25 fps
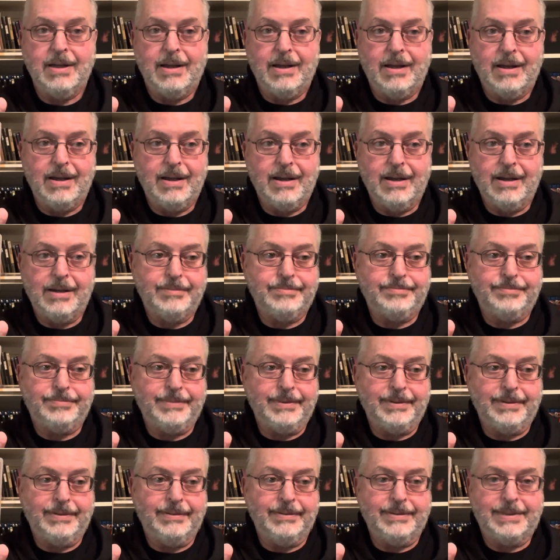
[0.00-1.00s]
uh,
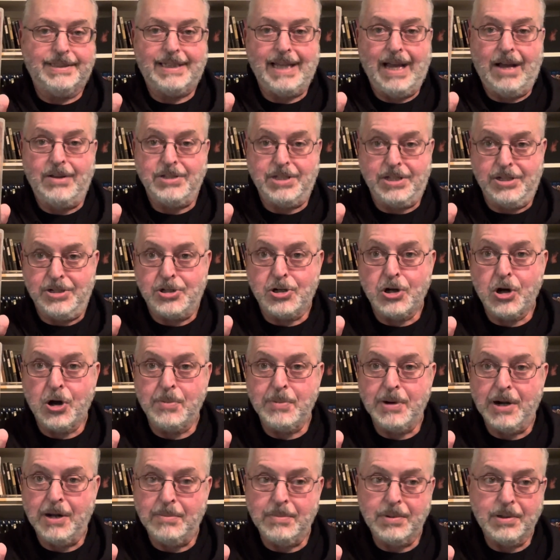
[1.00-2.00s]
sounds
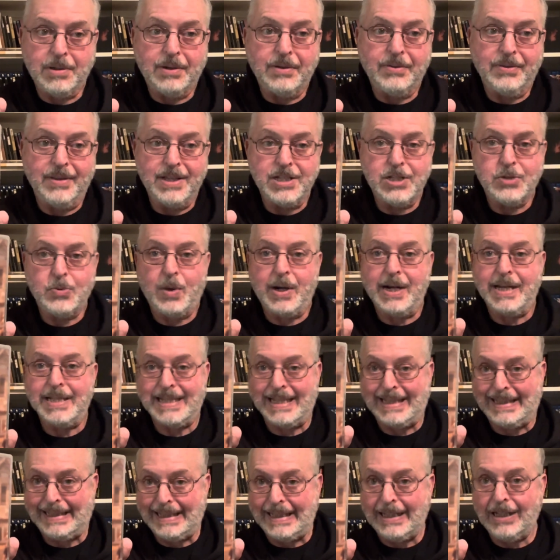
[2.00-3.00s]
interminable. This one is a
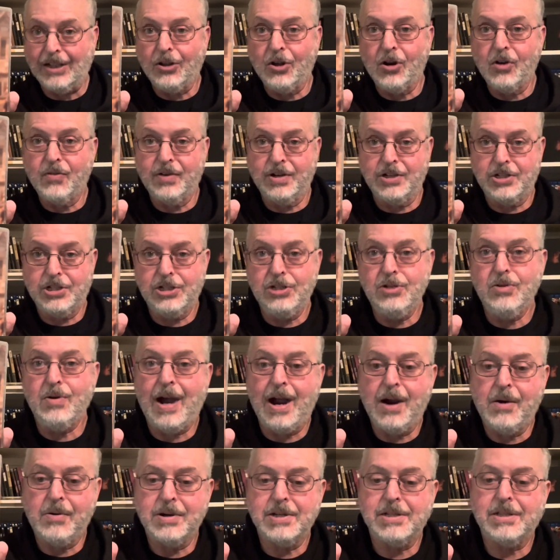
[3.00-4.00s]
little over two
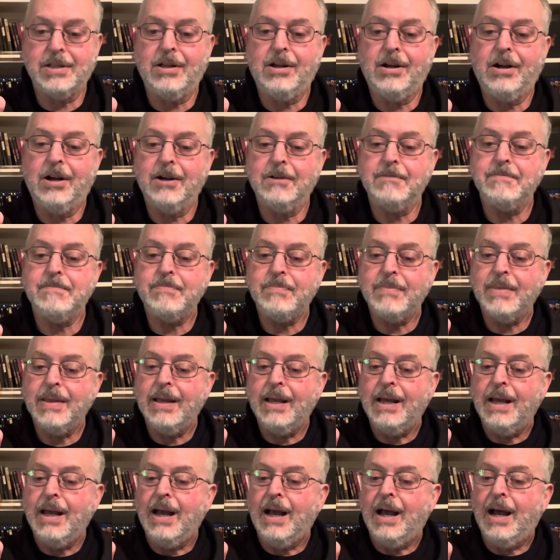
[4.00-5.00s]
hours long.
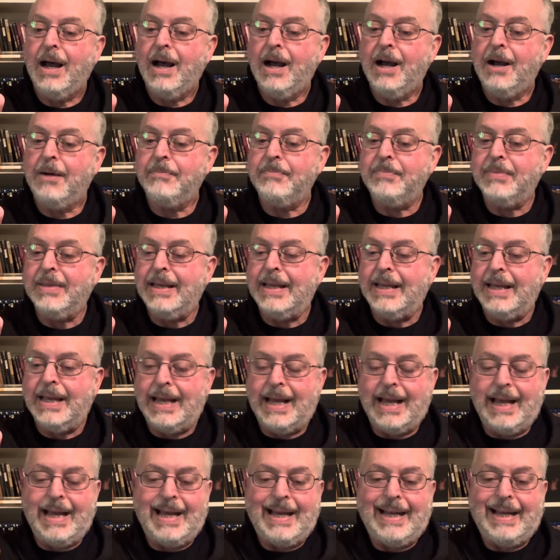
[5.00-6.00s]
Um,
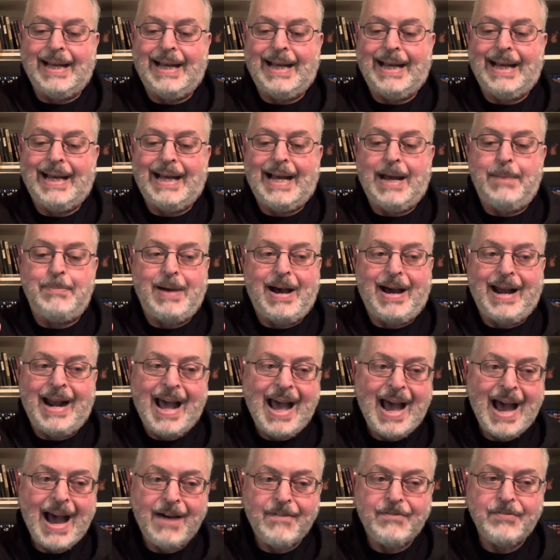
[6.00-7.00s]
uh, about
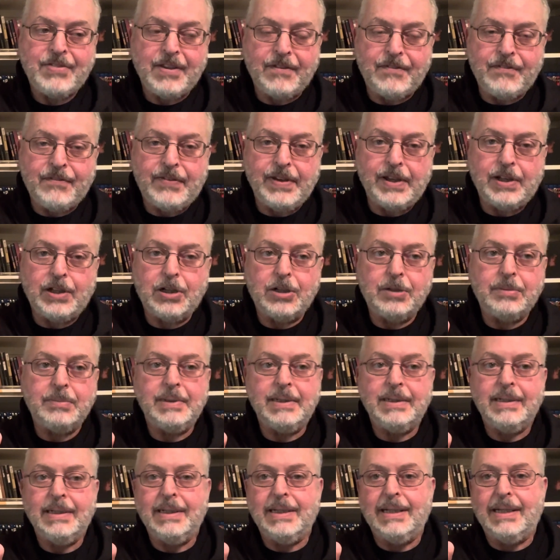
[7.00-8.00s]
half the film
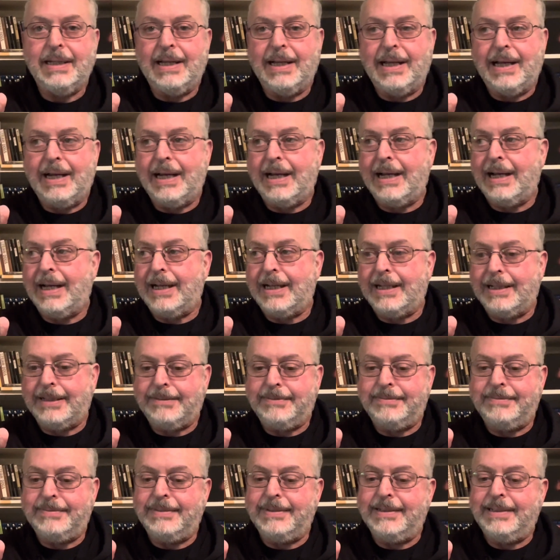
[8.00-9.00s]
uh,
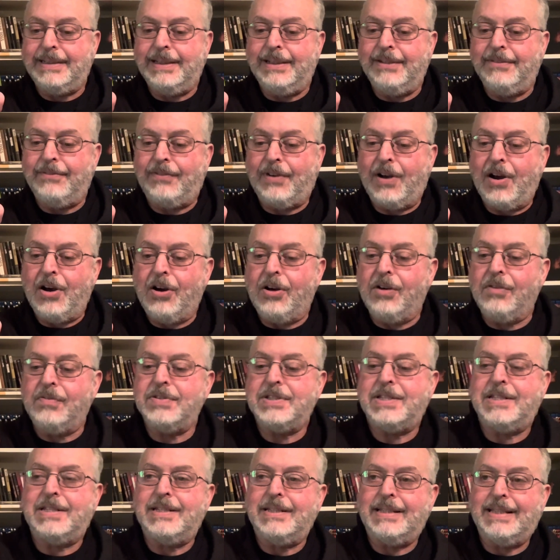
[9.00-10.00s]

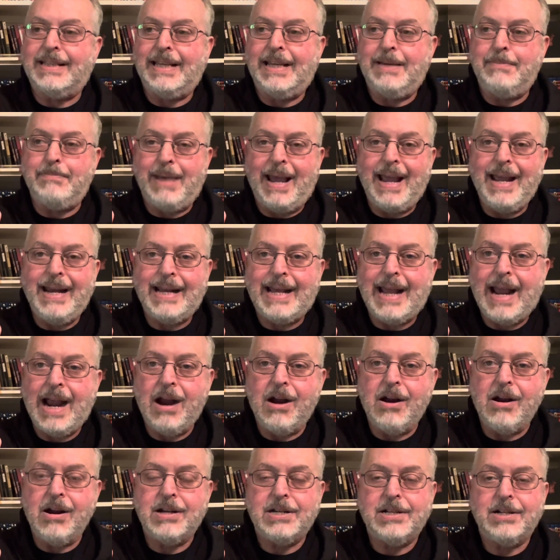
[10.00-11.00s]
involves the main
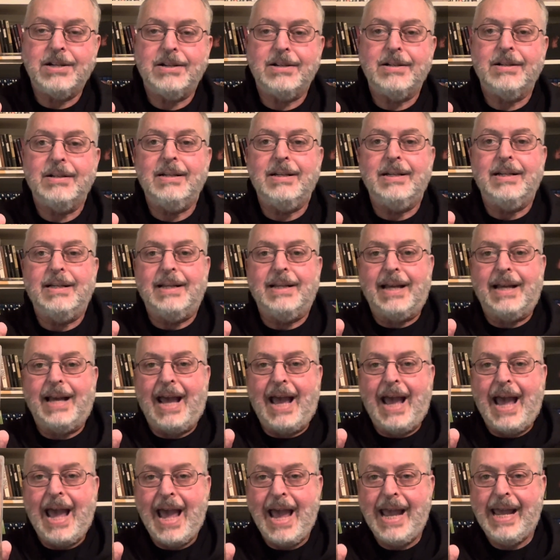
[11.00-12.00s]
character
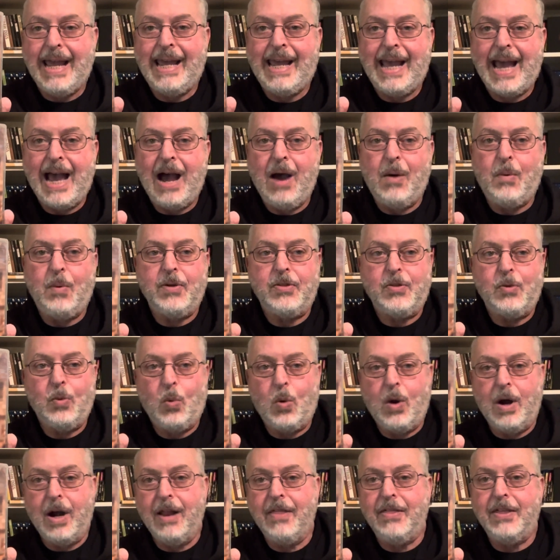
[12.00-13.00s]
hanging out with
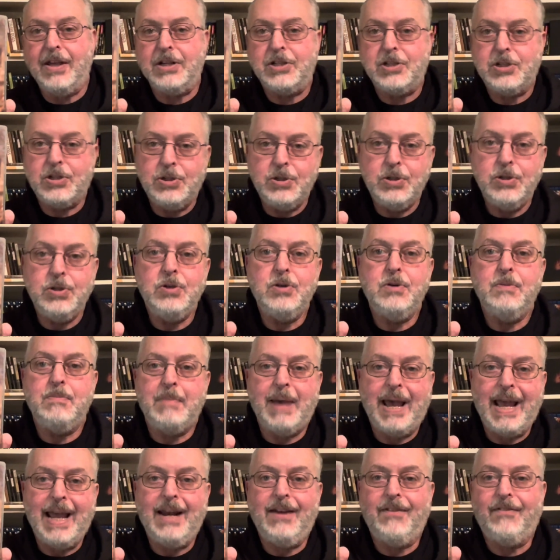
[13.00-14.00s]
one of the two
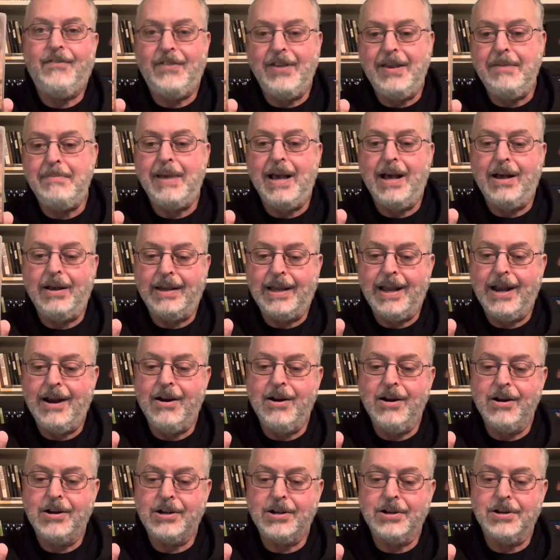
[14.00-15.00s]
main female
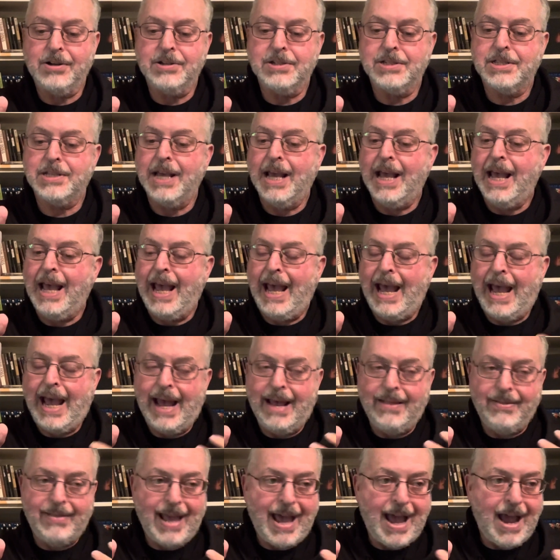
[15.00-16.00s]
characters,
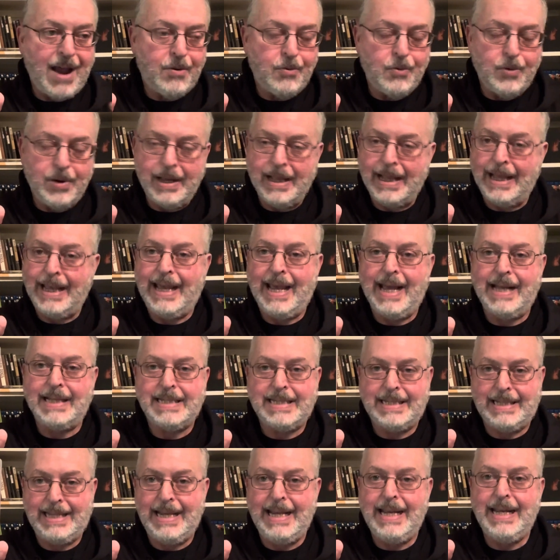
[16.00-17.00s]
and that really gets
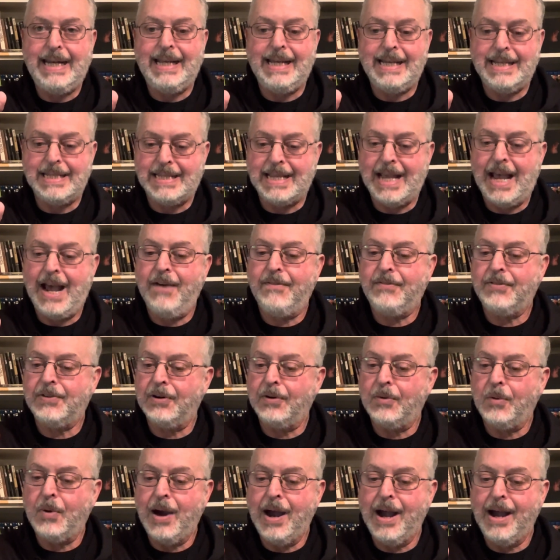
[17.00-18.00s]
tedious after a
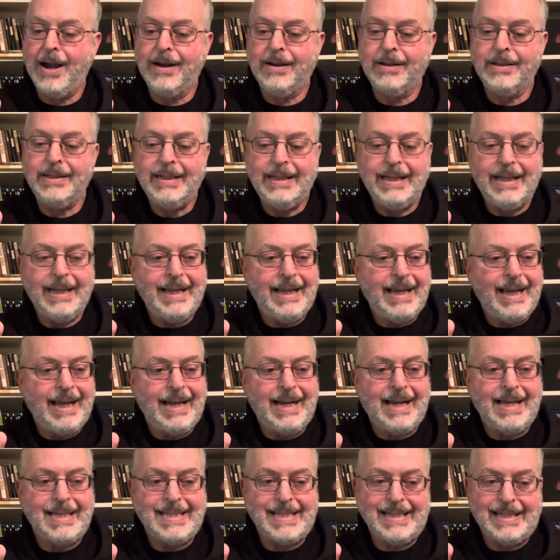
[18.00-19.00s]
while. It
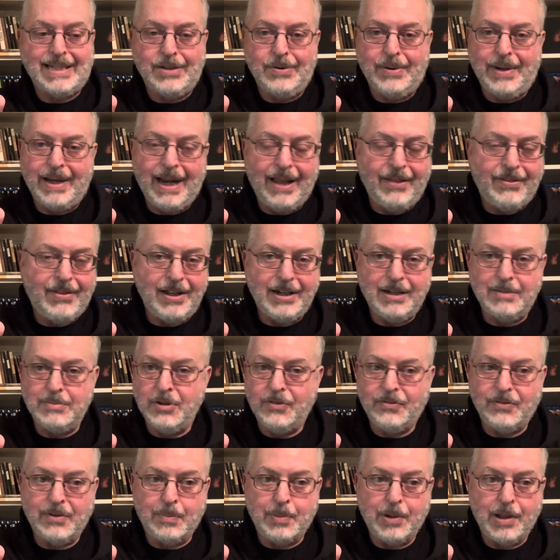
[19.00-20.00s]
doesn't do anything to
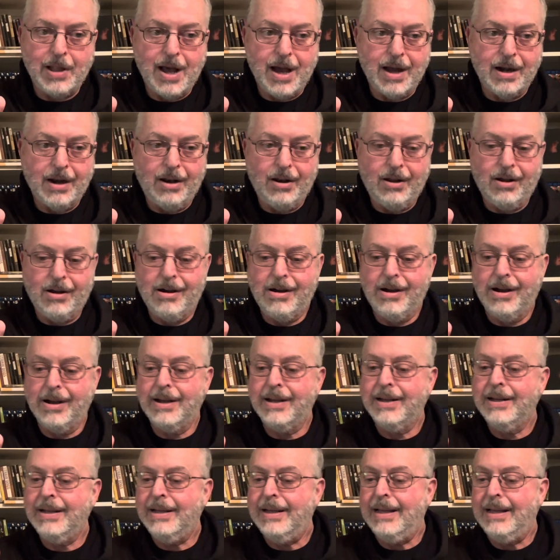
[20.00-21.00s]
move the plot
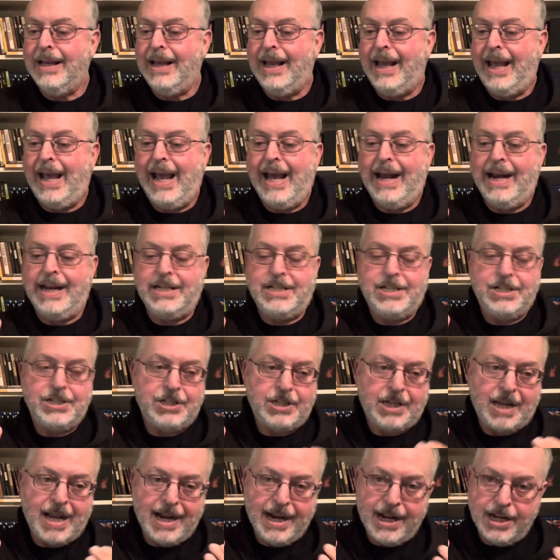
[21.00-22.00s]
along, and it
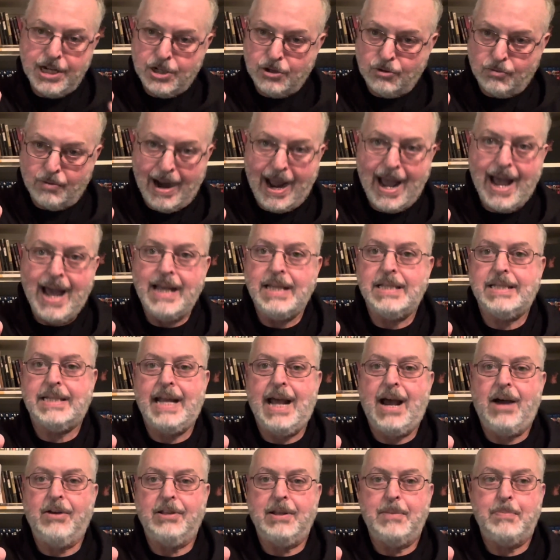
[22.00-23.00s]
just kind of drags
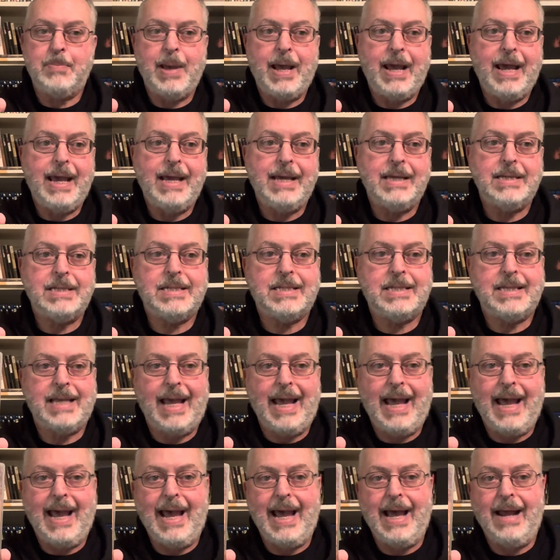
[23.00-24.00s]
down the pace.
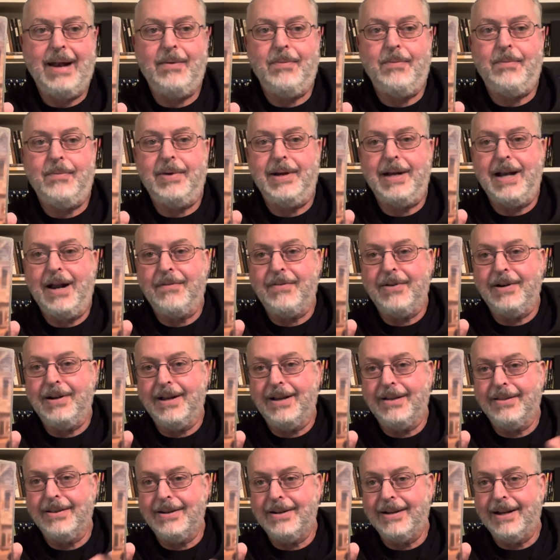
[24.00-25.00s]
And whenever
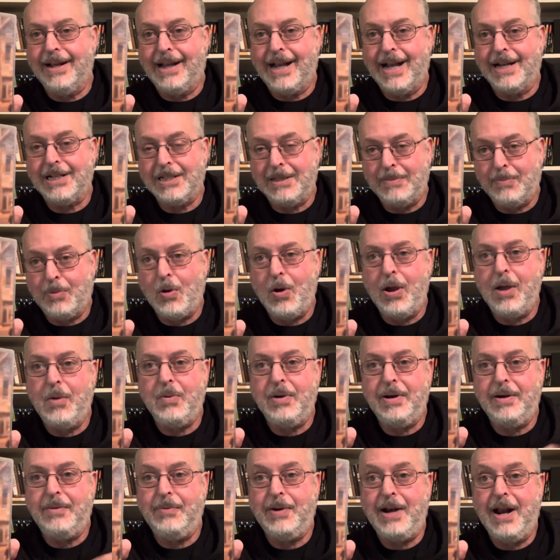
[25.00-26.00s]
another, it got to the point
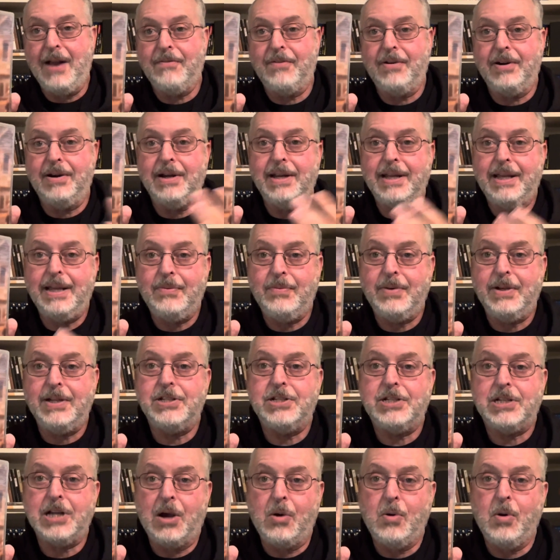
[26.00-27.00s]
when whenever he would
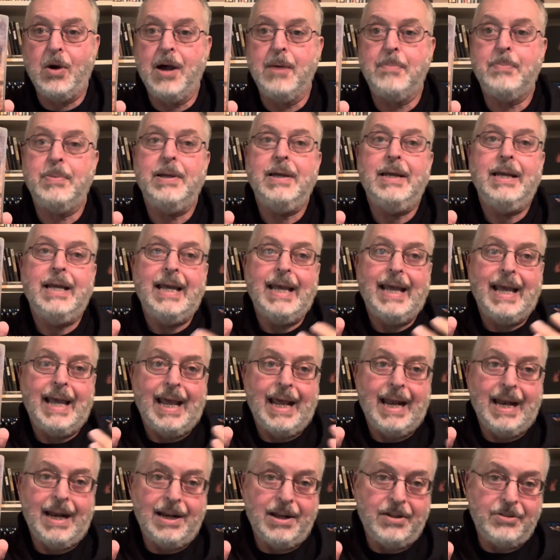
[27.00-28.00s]
show up
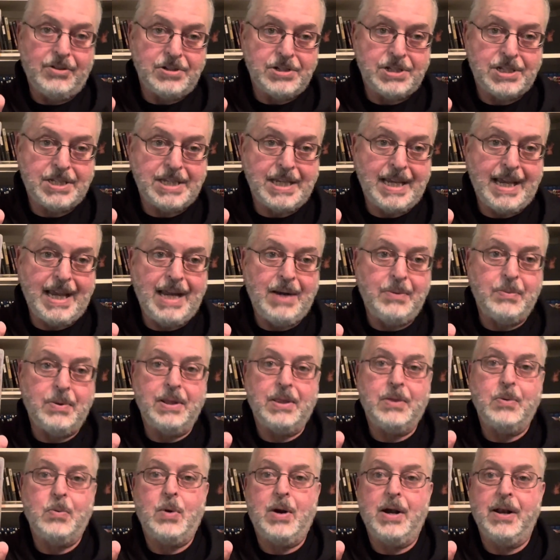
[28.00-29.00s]
in another scene
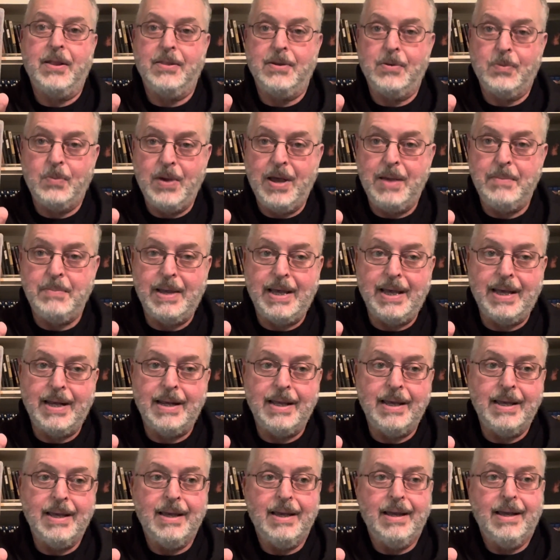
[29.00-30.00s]
with one of the
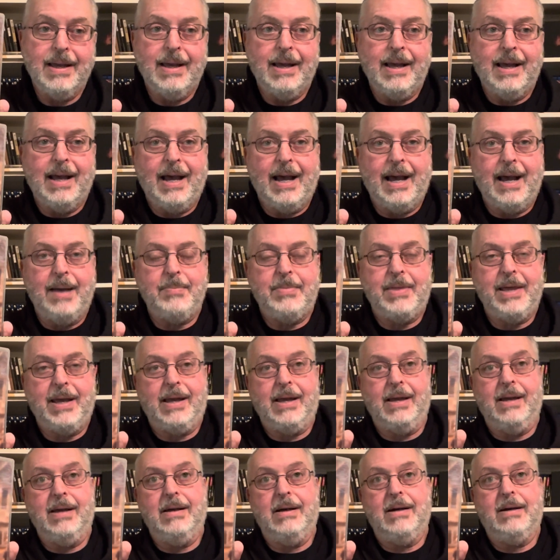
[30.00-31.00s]
women, I'm
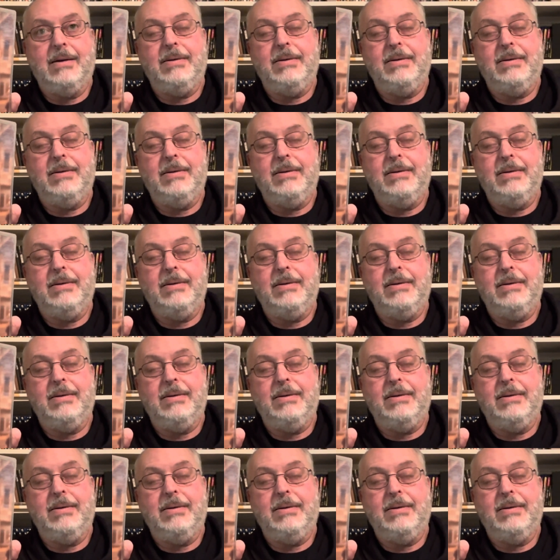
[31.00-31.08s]
thinking, oh,